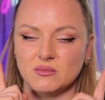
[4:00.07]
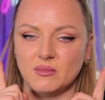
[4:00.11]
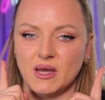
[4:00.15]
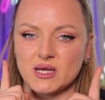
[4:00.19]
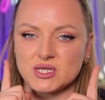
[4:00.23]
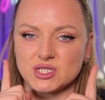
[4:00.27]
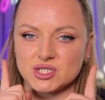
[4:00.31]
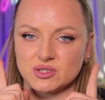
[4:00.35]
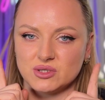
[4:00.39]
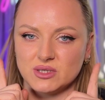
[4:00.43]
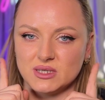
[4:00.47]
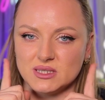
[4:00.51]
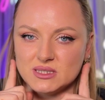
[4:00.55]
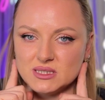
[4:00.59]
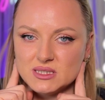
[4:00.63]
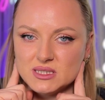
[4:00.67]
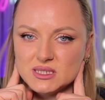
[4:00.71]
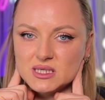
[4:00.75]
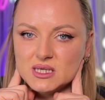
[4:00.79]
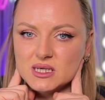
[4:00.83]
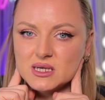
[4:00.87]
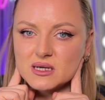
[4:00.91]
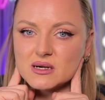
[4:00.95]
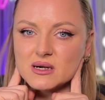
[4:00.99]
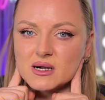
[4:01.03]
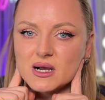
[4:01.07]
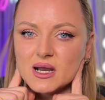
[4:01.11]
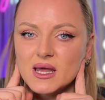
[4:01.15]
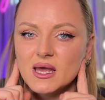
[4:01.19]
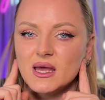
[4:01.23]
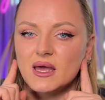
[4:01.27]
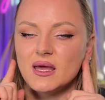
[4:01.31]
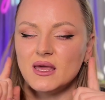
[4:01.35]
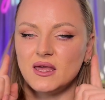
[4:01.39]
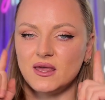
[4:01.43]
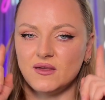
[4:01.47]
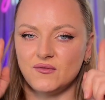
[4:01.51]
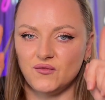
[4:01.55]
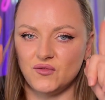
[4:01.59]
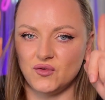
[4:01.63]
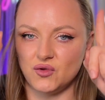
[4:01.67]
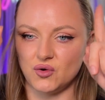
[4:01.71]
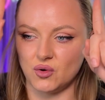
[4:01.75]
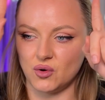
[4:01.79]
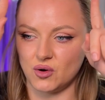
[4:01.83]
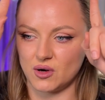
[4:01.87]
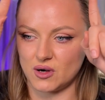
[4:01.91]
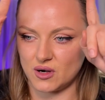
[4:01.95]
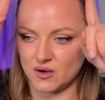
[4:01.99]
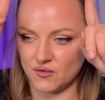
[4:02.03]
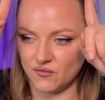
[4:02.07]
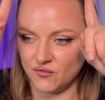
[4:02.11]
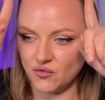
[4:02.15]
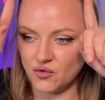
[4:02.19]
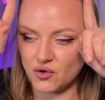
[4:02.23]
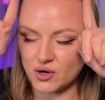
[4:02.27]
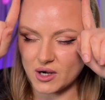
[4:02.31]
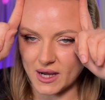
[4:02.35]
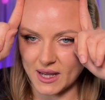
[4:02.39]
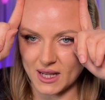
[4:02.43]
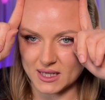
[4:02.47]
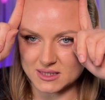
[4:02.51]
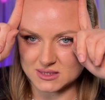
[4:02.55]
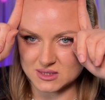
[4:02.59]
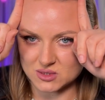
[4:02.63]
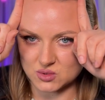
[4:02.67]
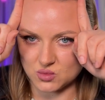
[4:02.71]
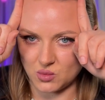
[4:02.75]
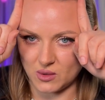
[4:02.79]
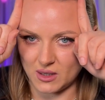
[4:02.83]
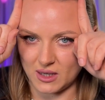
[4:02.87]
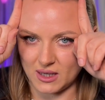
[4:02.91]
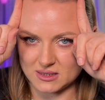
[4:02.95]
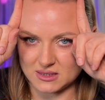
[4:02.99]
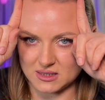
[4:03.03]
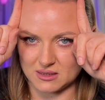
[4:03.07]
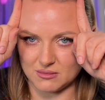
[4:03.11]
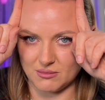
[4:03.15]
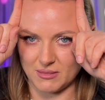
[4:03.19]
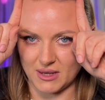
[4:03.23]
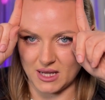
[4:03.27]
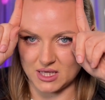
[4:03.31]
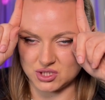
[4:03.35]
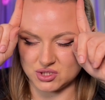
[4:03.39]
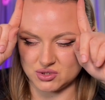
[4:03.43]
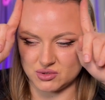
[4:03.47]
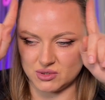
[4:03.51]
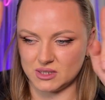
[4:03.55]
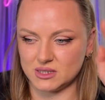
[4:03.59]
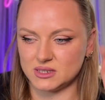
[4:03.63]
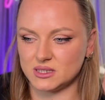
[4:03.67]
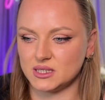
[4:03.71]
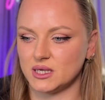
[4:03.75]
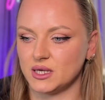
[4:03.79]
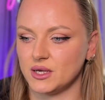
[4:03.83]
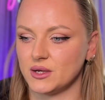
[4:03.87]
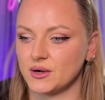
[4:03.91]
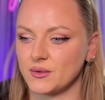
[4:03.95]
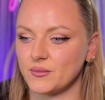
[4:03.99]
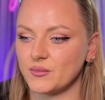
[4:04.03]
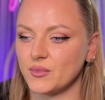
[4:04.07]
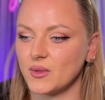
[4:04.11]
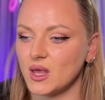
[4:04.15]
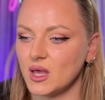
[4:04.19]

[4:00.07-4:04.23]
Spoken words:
measure it here. If your forehead is wider, measure it here.